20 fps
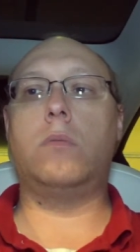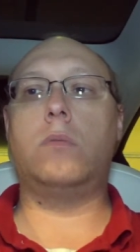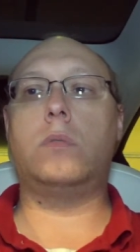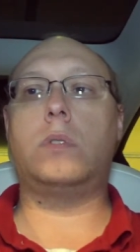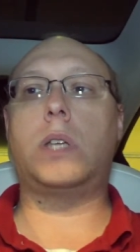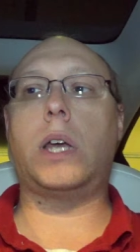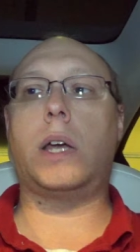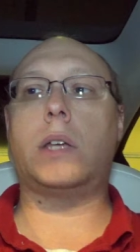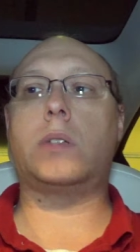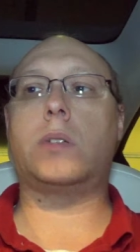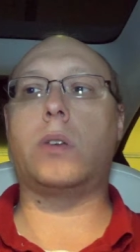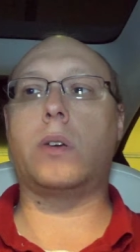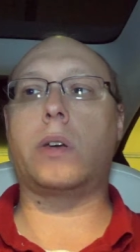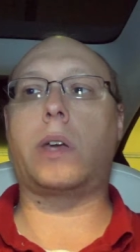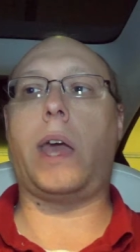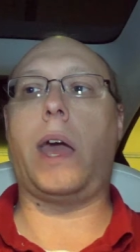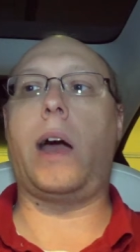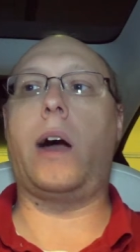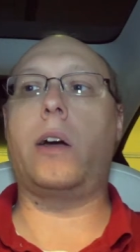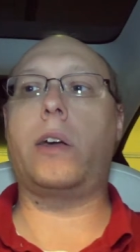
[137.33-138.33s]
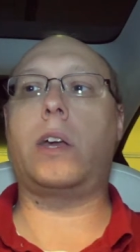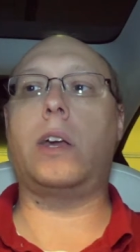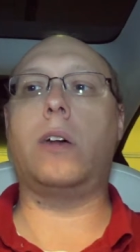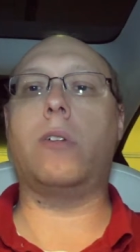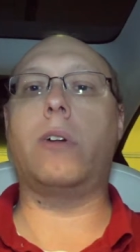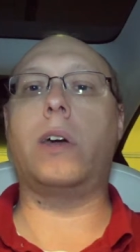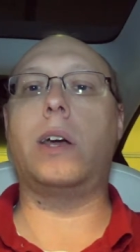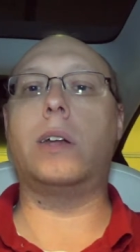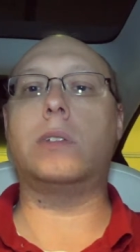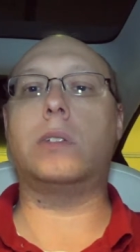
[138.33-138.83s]
Tesla
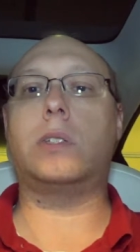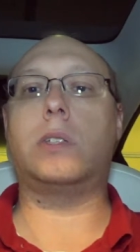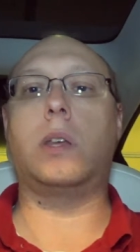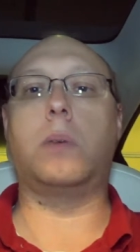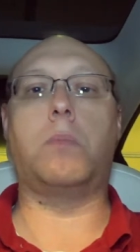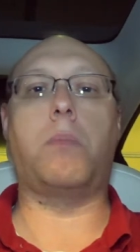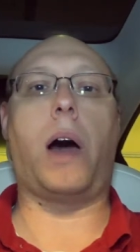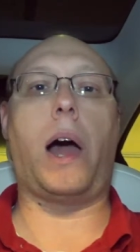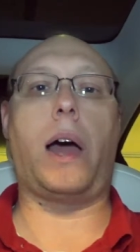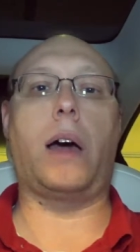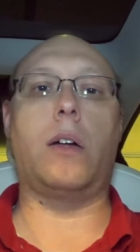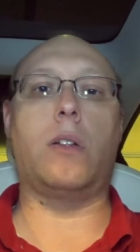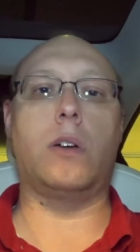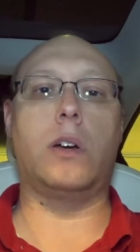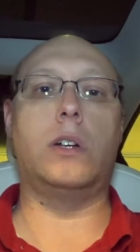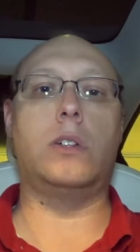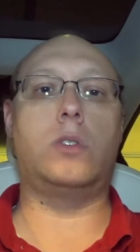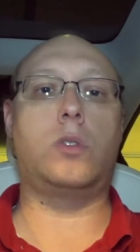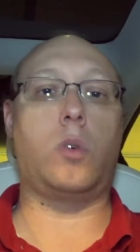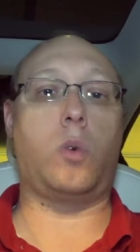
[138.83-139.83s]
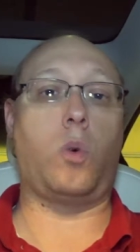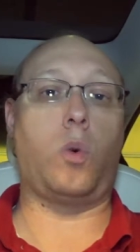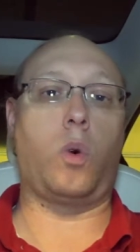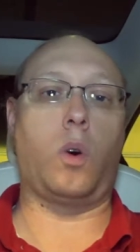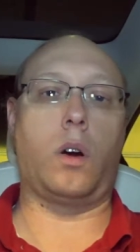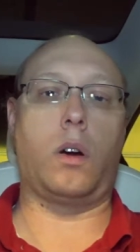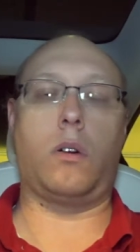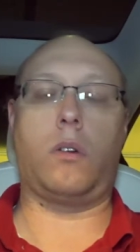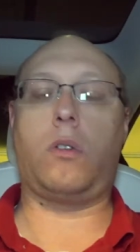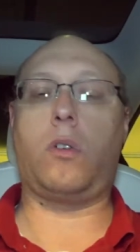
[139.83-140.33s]
calculates the mileage
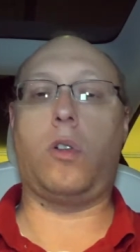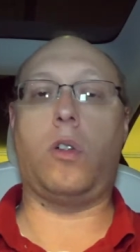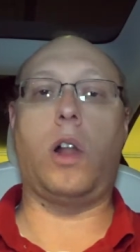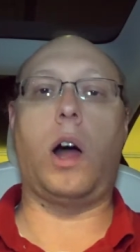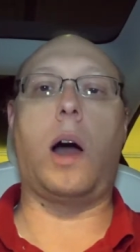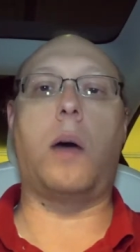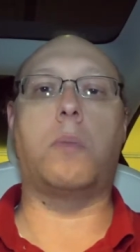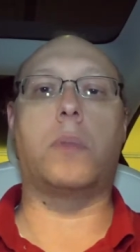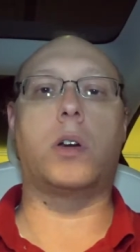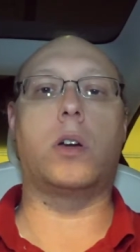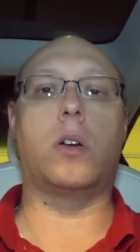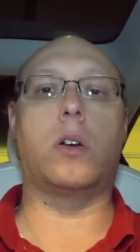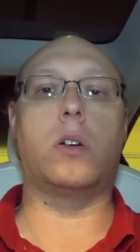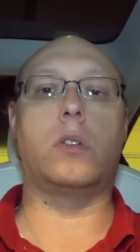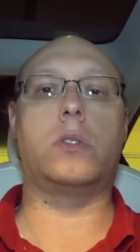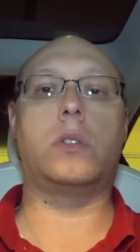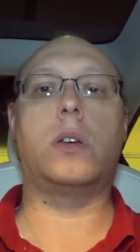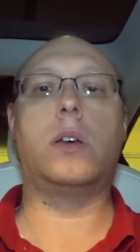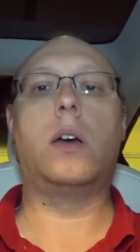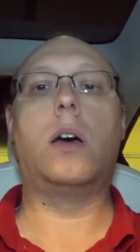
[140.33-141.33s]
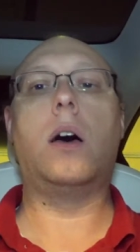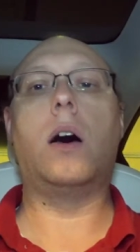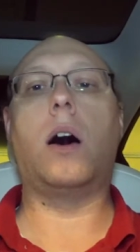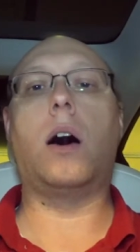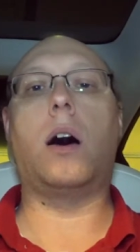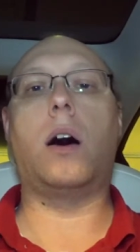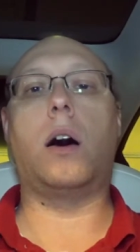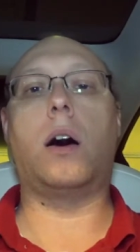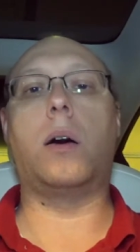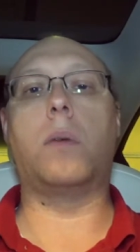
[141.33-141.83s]
or kilometers
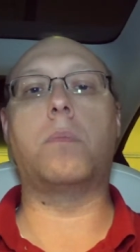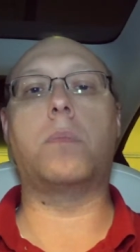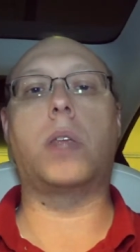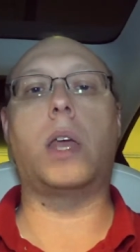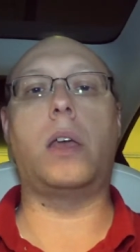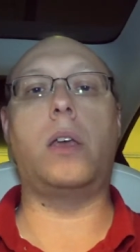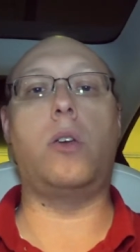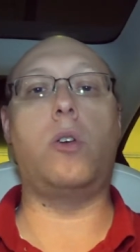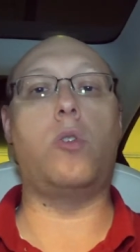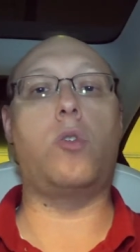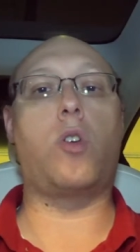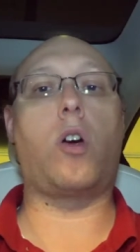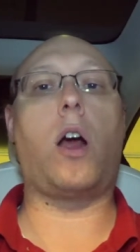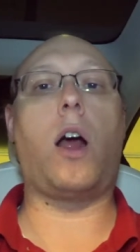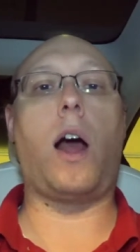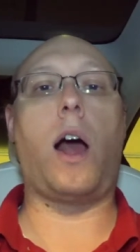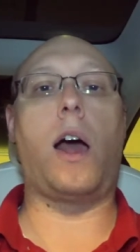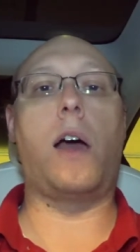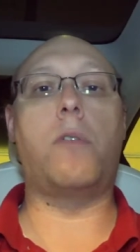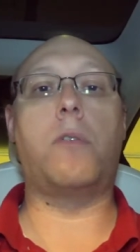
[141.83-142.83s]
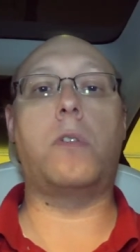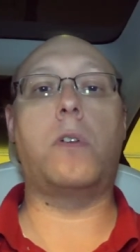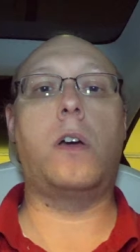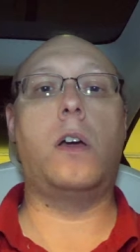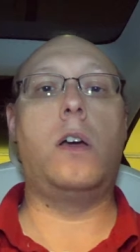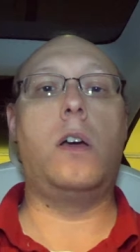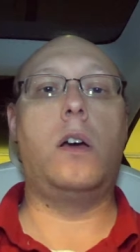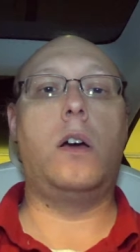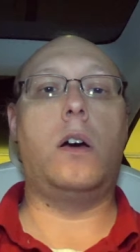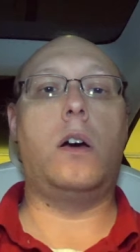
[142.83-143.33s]
that you drive
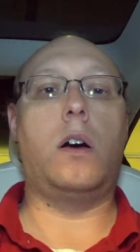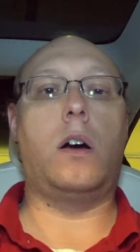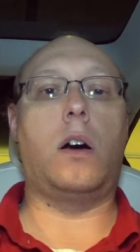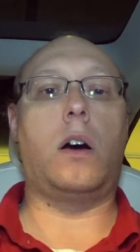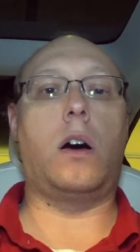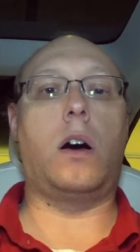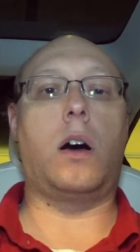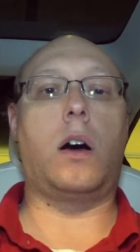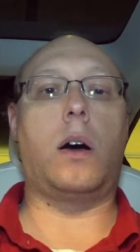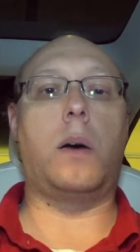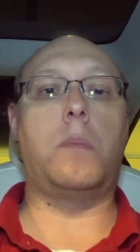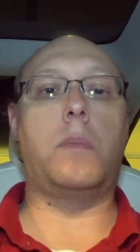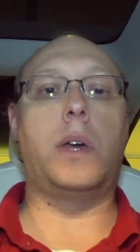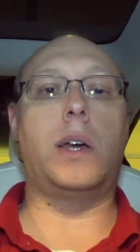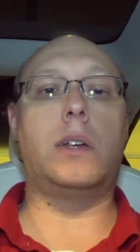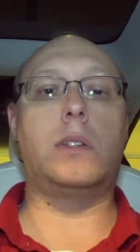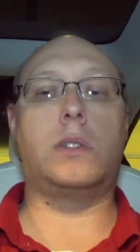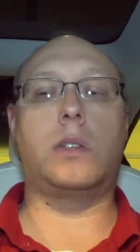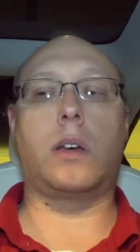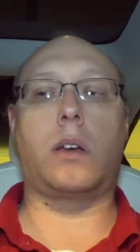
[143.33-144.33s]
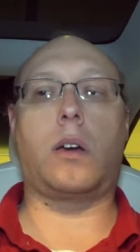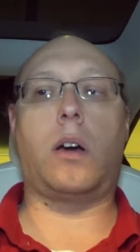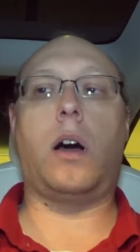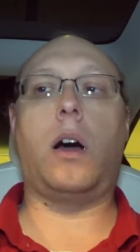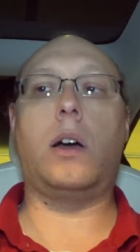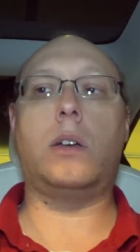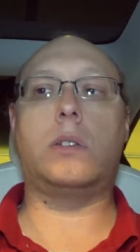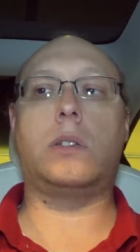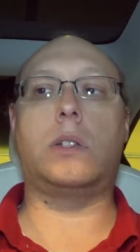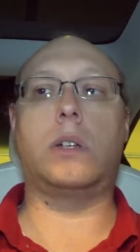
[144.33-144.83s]
is a
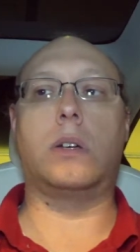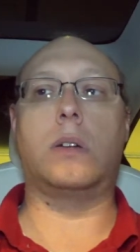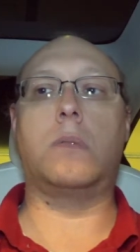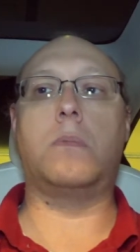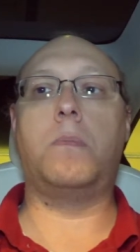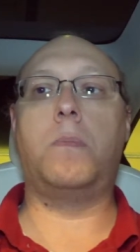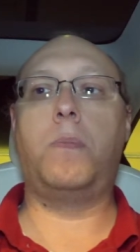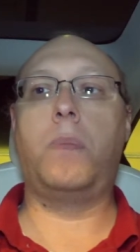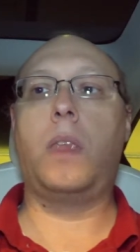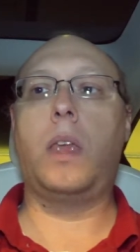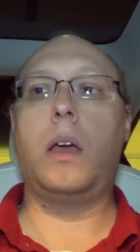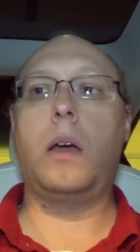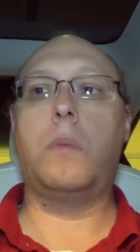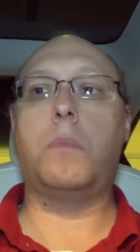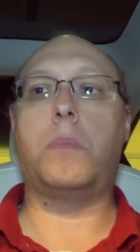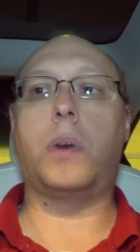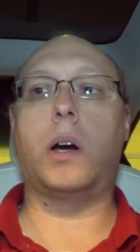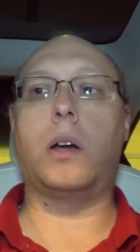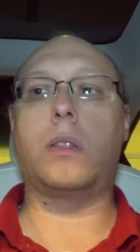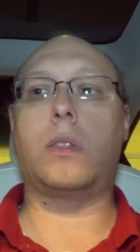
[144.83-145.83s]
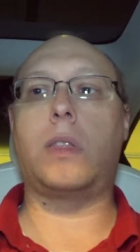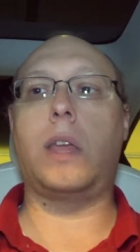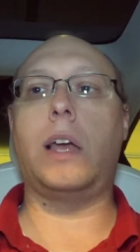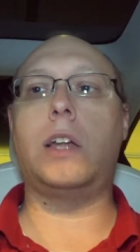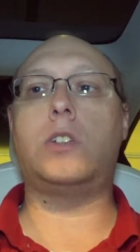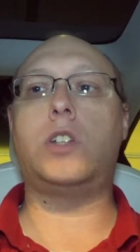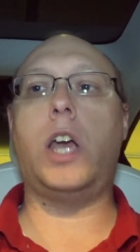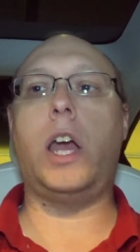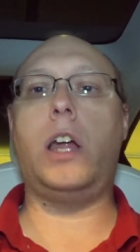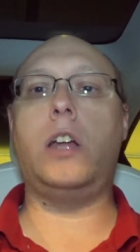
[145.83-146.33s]
constant. But they
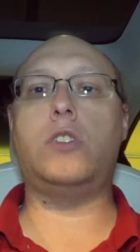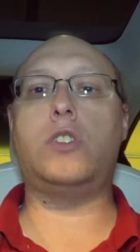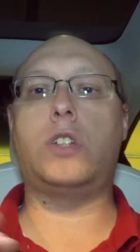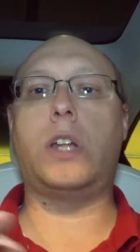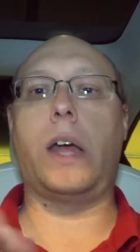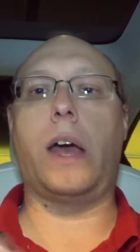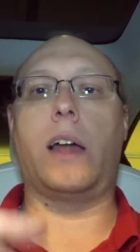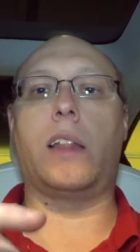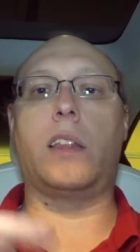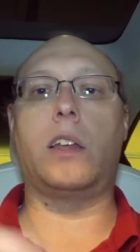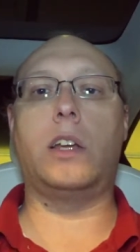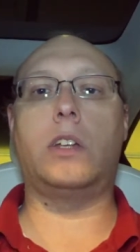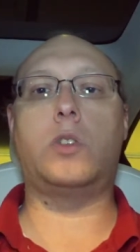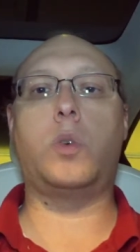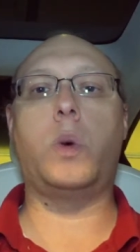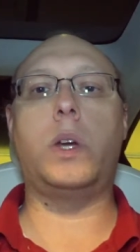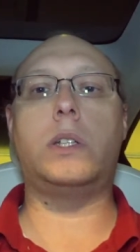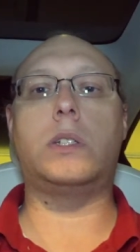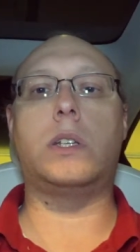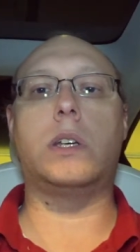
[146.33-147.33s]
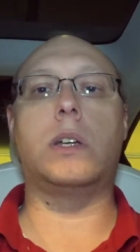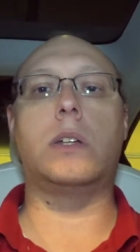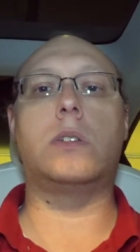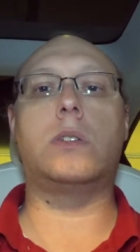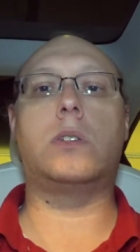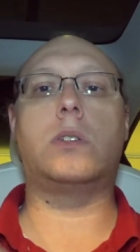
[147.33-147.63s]
changed that. They tweaked it.